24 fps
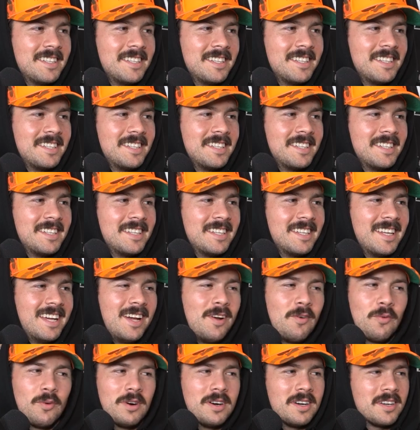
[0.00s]

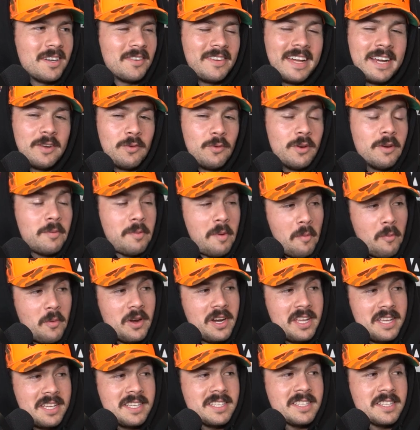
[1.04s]
It would have, and it would have been
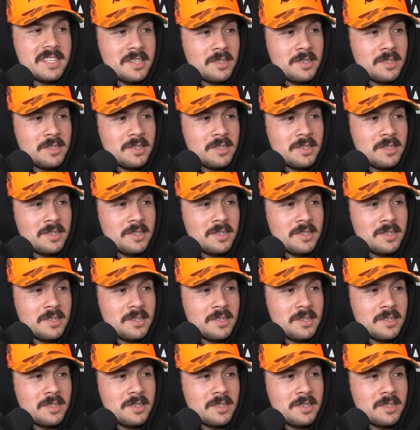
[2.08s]
pretty easy,